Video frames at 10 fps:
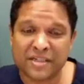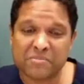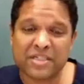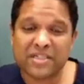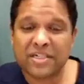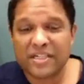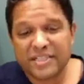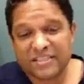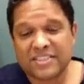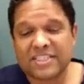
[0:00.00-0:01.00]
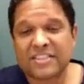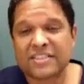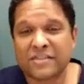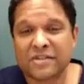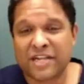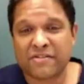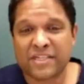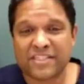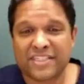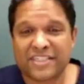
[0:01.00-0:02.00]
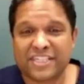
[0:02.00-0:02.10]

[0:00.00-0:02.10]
But sincerely, when I went to